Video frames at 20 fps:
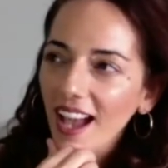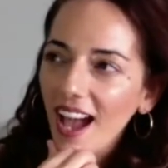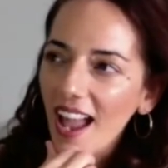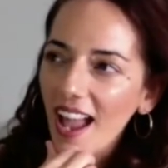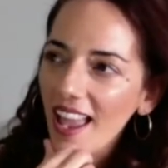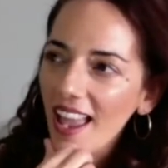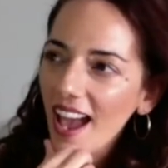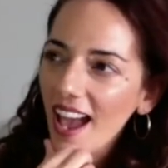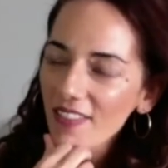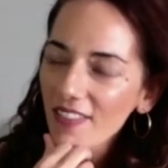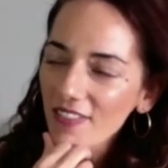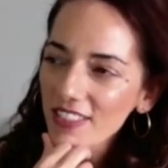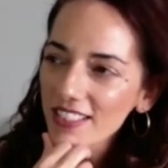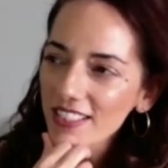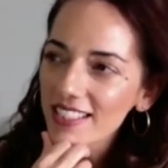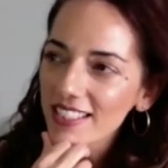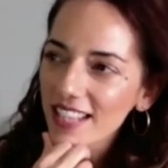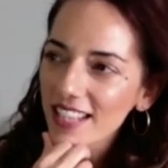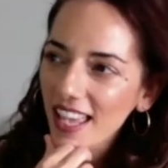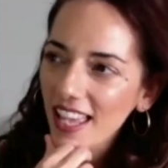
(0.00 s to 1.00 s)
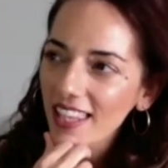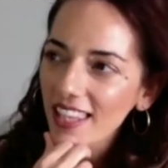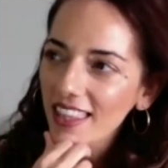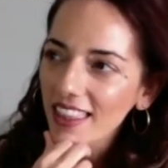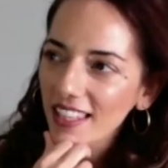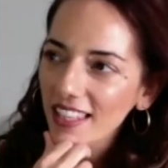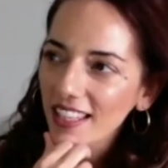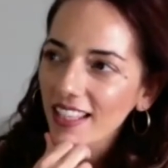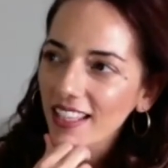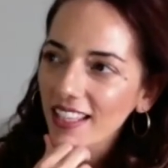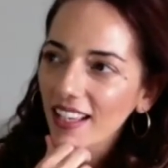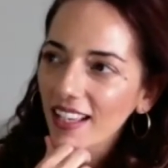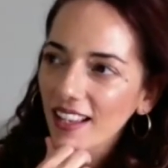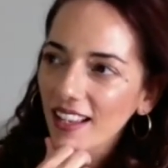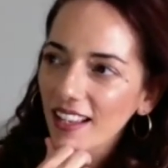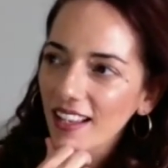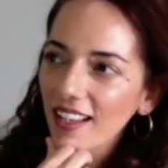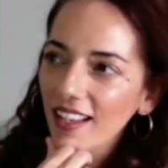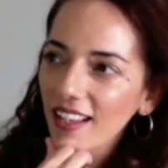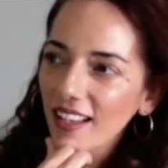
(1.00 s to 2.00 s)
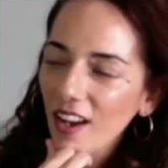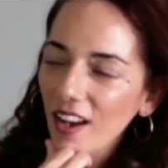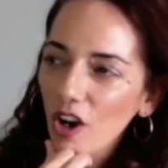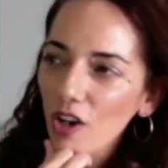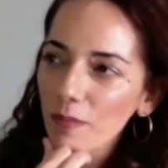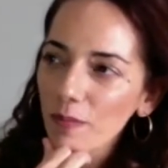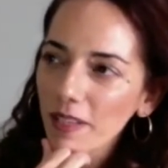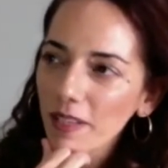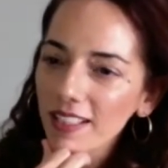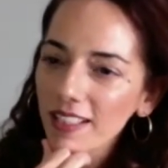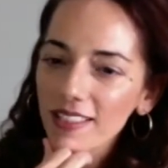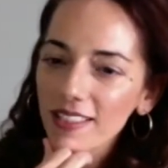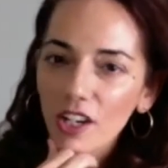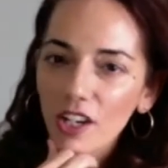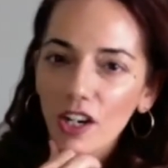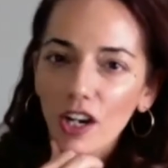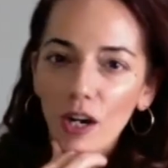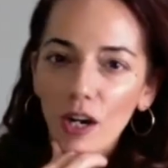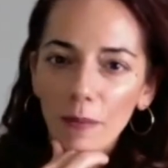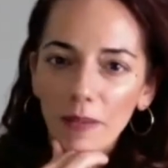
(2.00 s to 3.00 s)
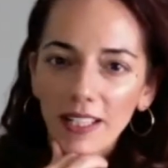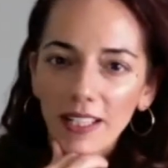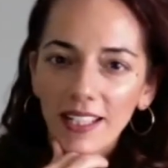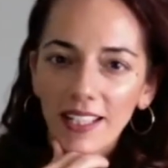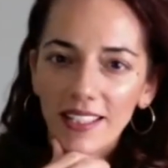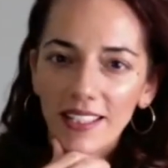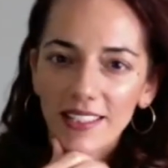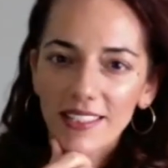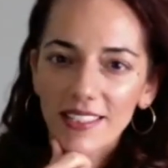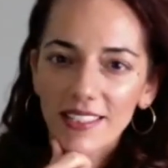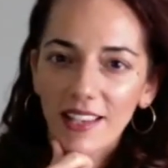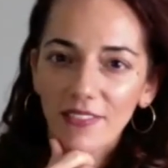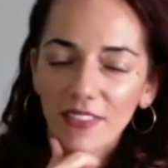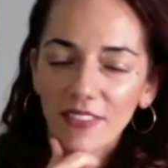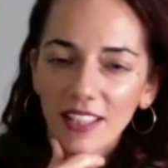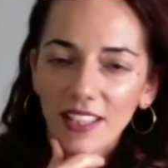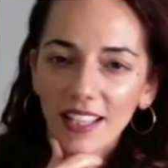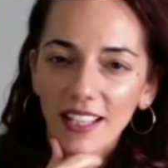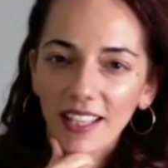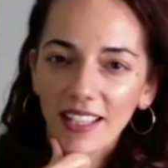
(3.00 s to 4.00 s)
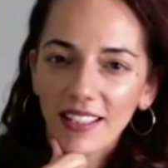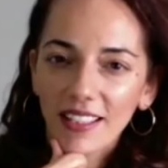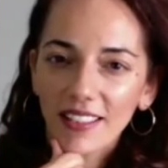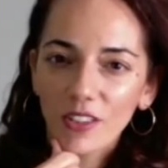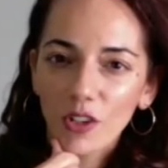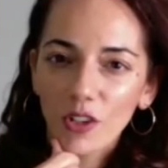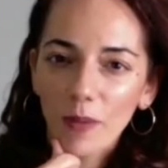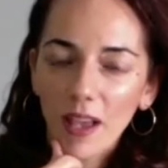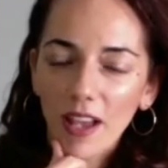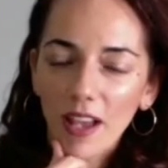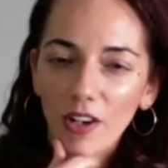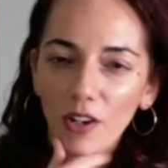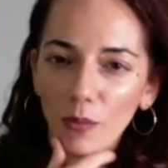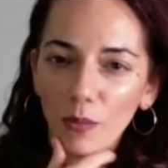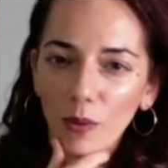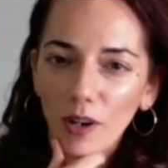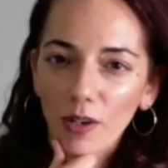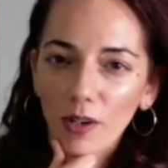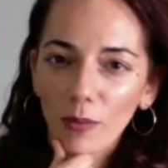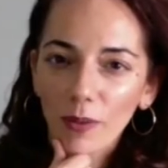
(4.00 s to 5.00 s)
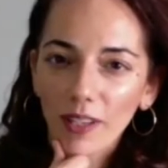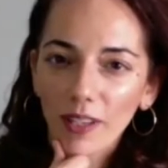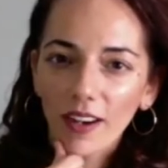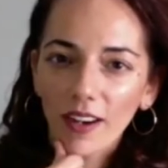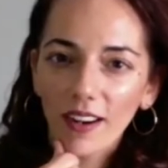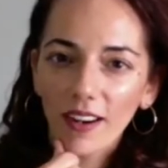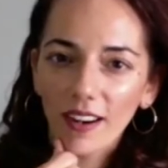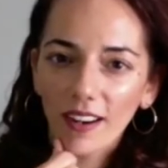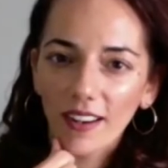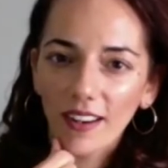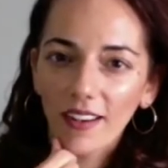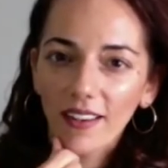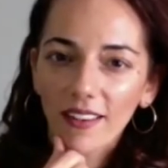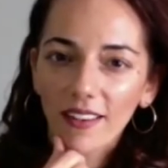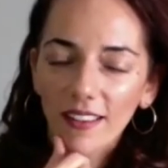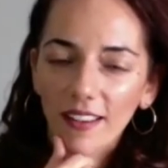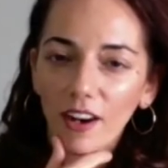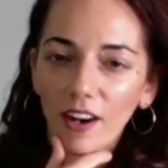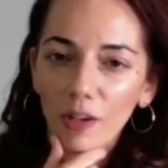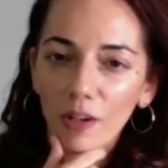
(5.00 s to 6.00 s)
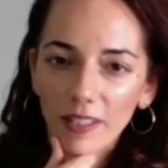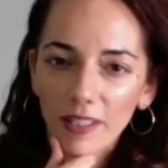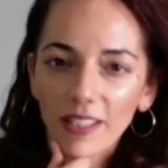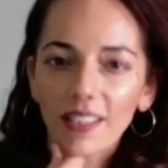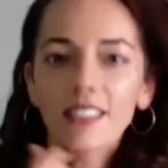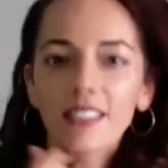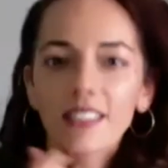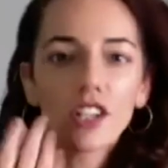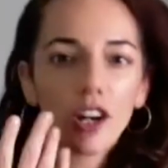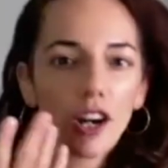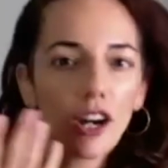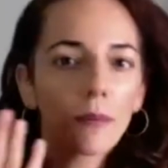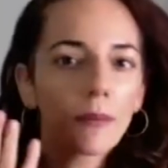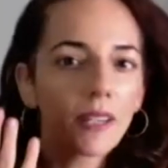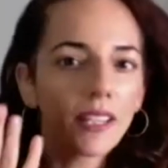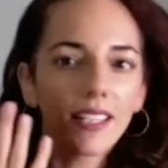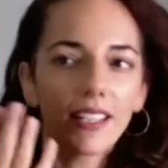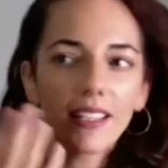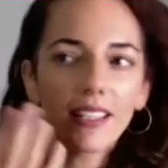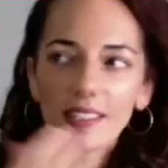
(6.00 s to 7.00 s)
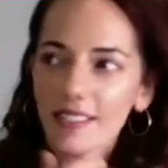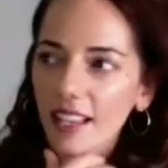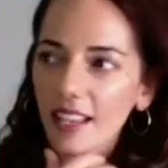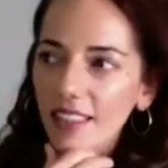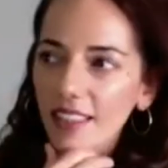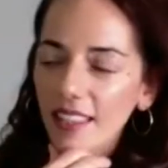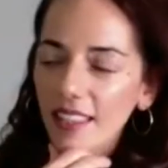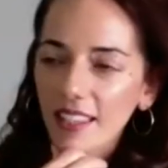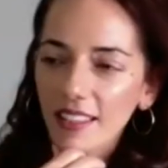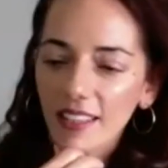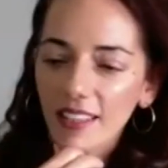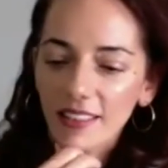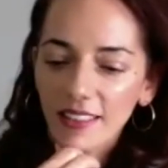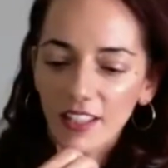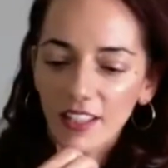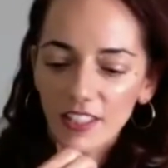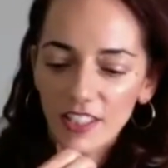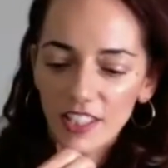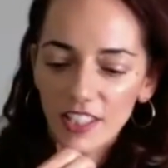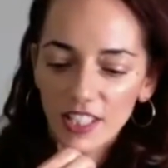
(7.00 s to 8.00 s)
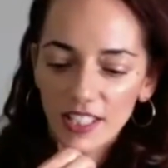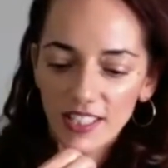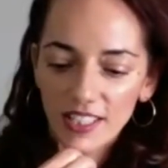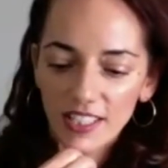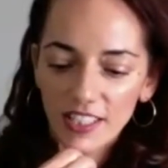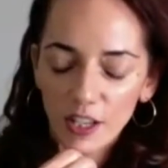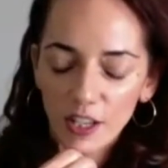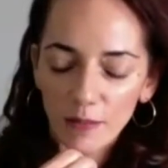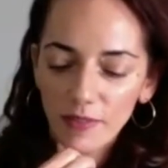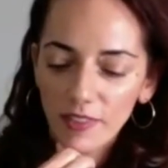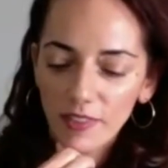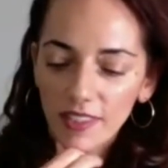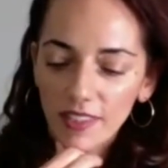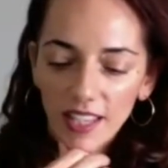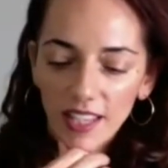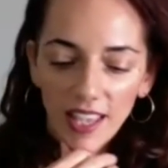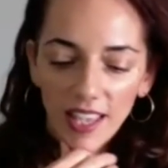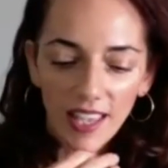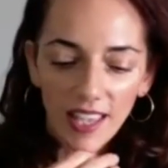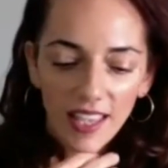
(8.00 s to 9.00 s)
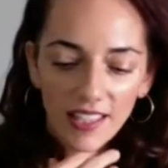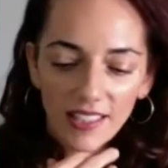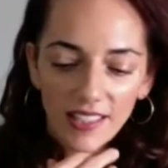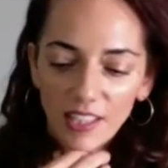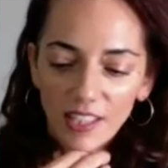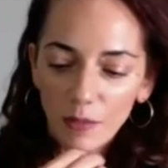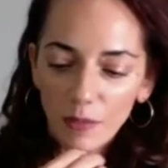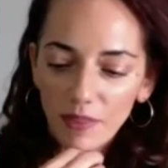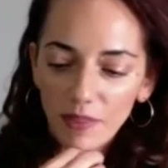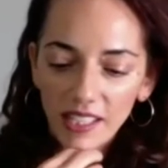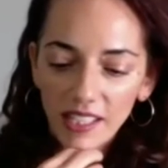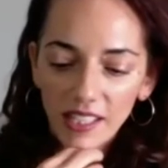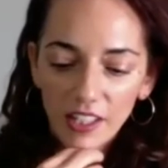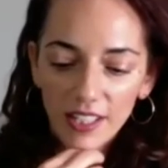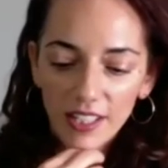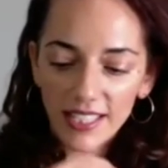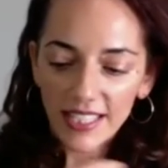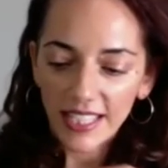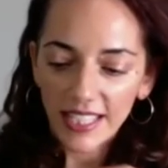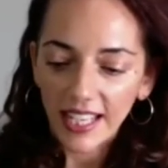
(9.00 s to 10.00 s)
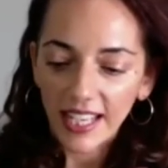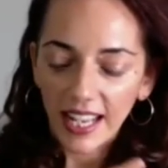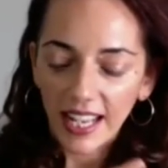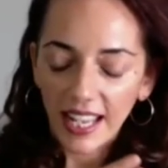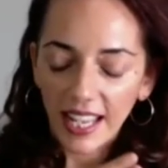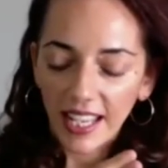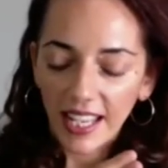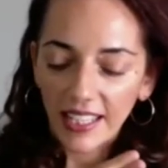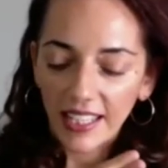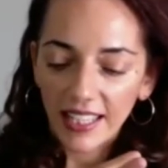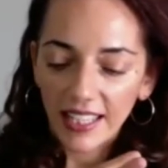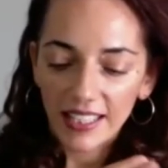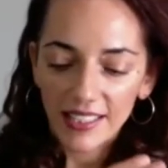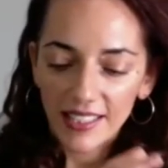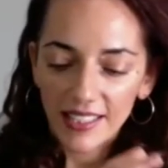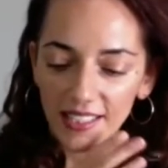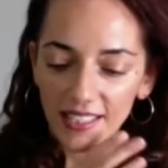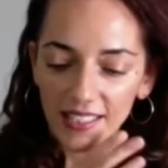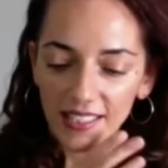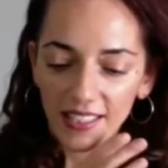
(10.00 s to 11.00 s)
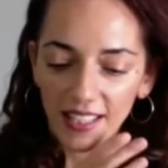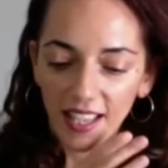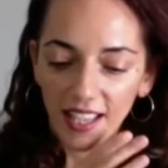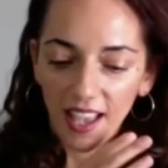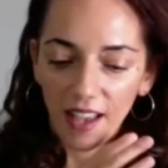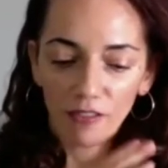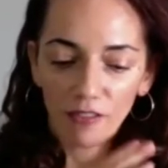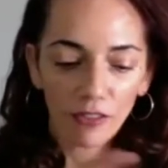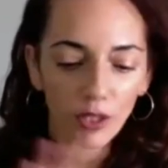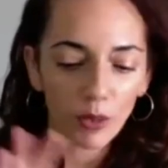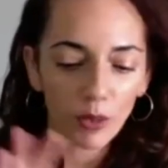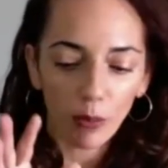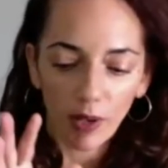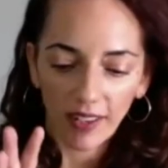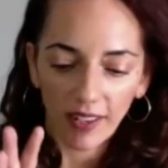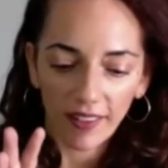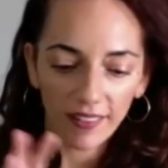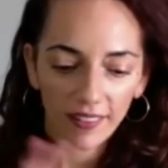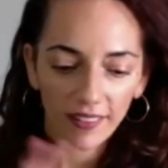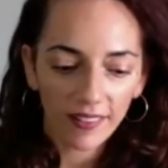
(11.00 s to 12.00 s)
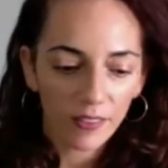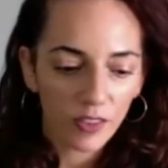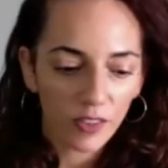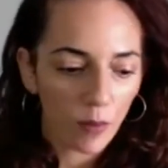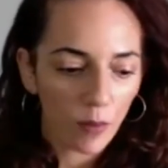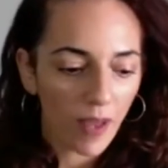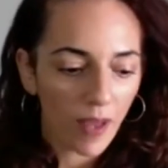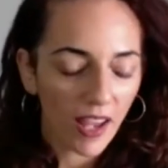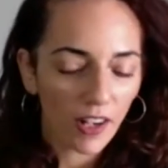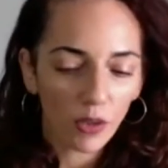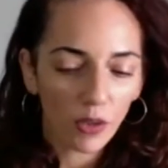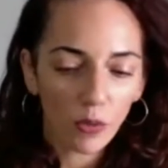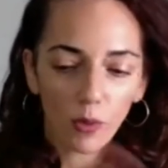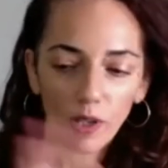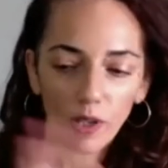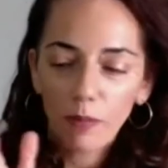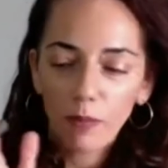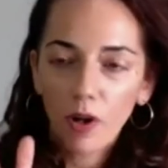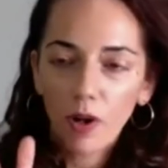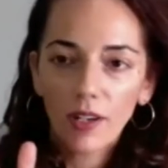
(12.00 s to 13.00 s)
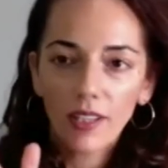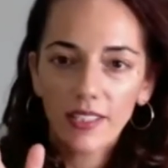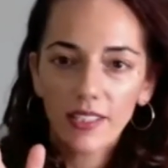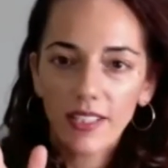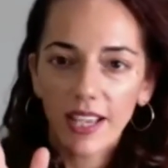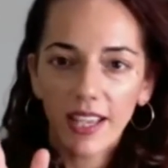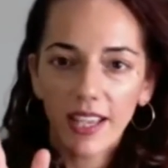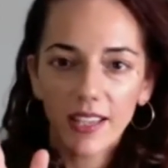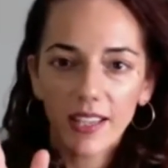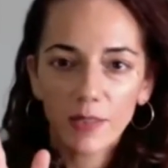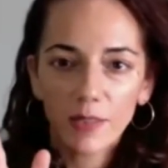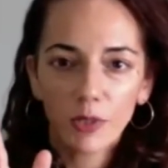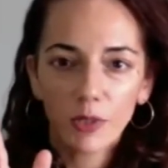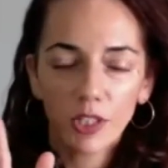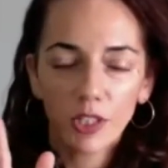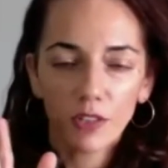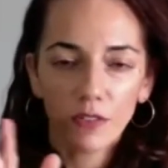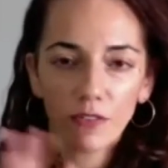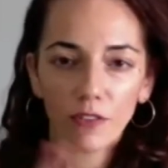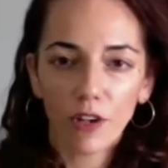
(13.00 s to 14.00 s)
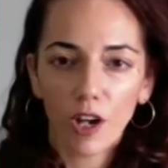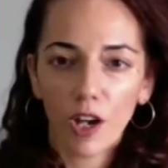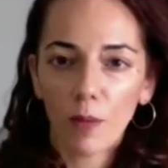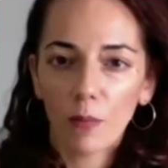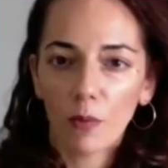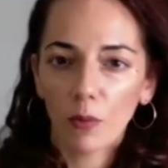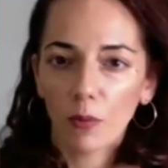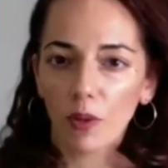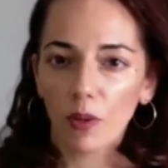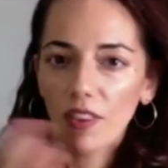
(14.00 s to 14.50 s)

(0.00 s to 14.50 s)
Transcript: I have to say that uh, Armenians are Armenians. I feel like no matter where we are, Armenians are Armenians. I think that there's just some something in our DNA that's everywhere. No matter what part of diaspora you're from, or